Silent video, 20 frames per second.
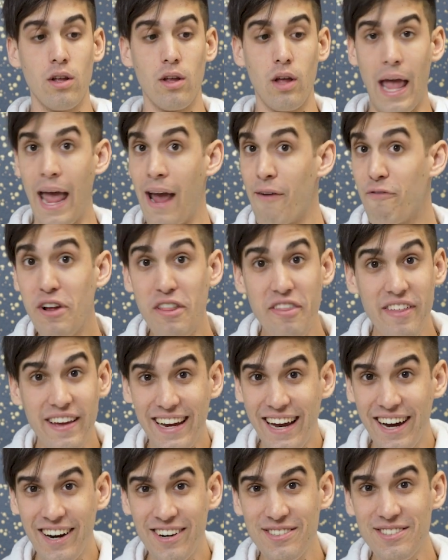everything
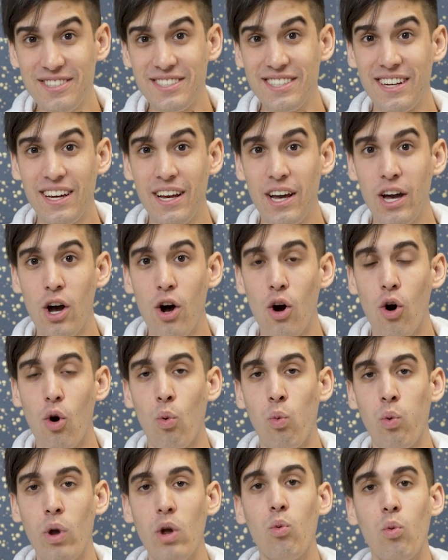else,
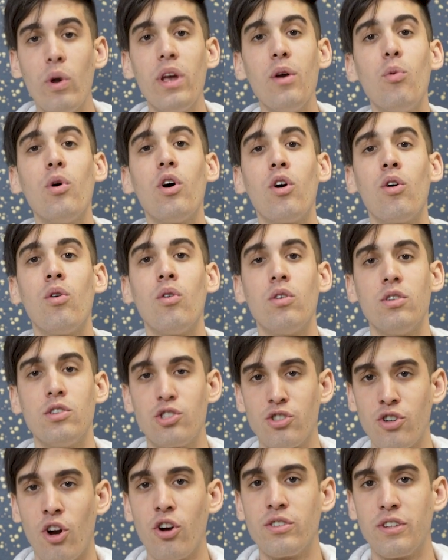we will
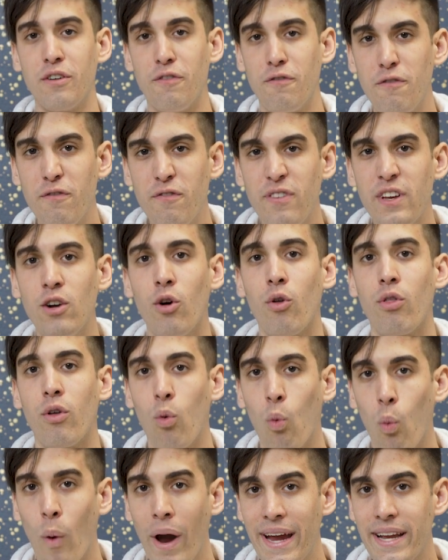start to feel the
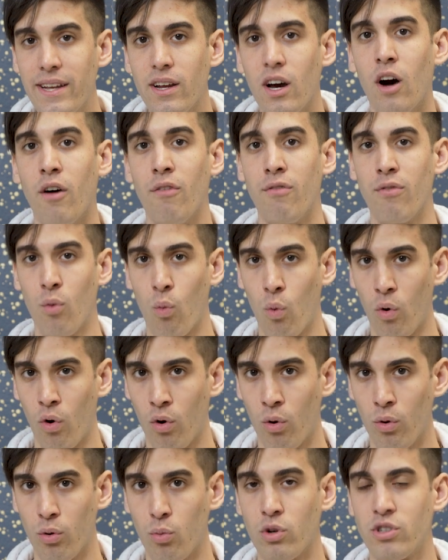weight of the
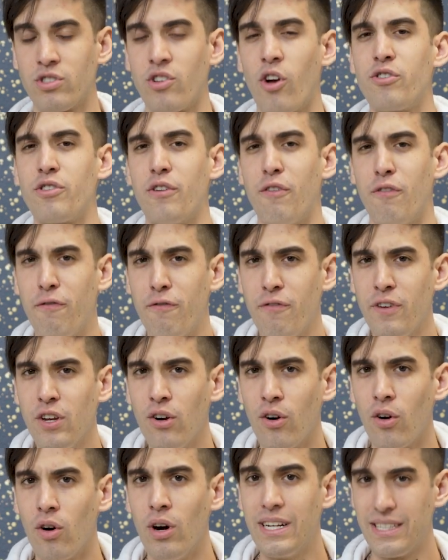world. We'll start to
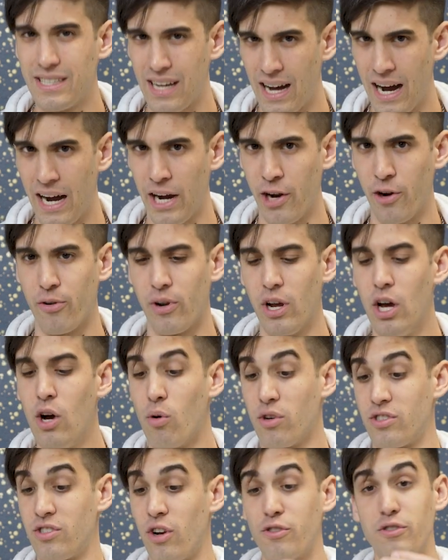feel tired.
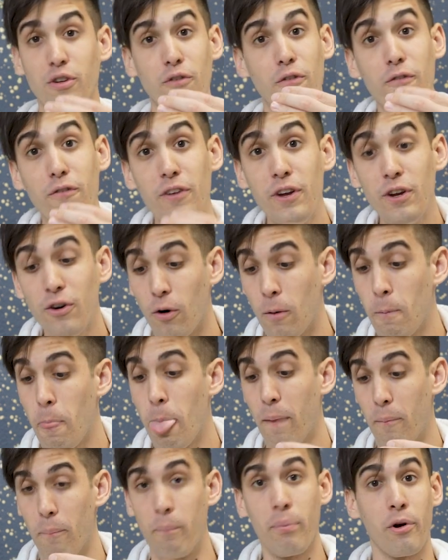We'll start to feel
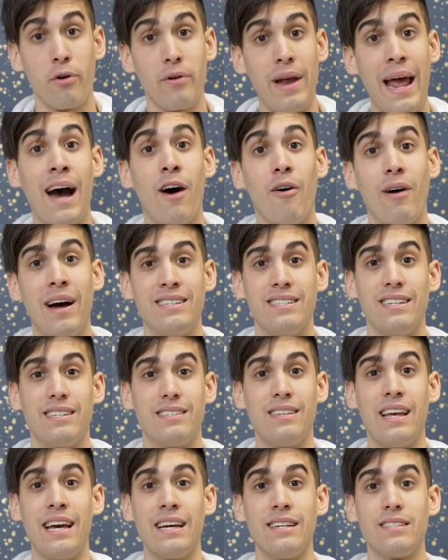burnt out, as it
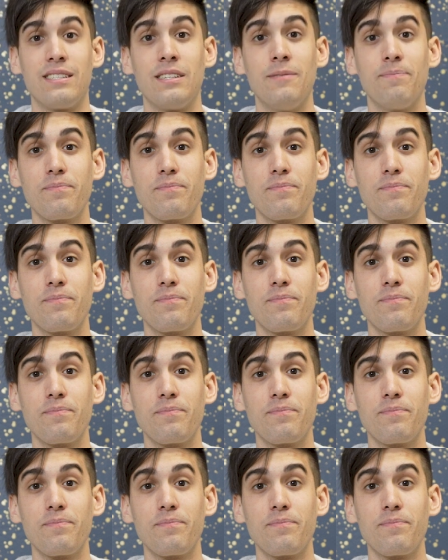says.